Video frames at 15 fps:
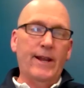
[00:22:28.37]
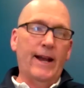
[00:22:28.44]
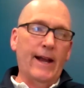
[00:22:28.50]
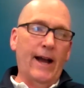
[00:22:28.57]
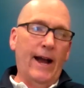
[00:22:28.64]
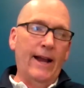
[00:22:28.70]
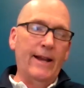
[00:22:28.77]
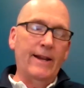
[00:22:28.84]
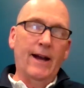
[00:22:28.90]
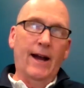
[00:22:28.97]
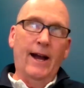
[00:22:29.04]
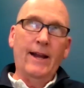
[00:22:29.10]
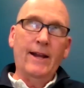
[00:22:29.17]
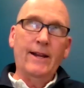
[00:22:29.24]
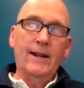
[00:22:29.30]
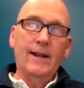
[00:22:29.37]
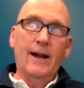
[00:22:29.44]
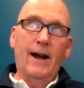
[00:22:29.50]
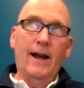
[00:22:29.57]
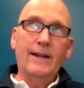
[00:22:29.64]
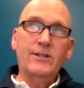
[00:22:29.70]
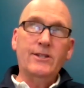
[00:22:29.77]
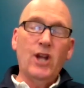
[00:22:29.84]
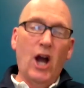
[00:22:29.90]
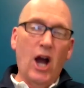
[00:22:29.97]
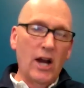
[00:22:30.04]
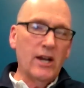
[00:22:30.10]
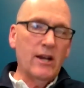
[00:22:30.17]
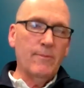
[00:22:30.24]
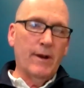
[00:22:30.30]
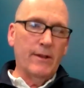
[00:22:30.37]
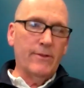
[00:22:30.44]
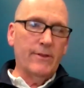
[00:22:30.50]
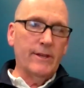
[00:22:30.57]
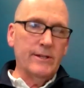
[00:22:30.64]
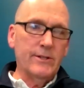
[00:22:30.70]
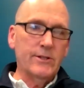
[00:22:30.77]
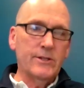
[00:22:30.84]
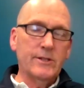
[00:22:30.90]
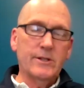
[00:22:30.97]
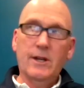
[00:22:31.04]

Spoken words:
I talk about this.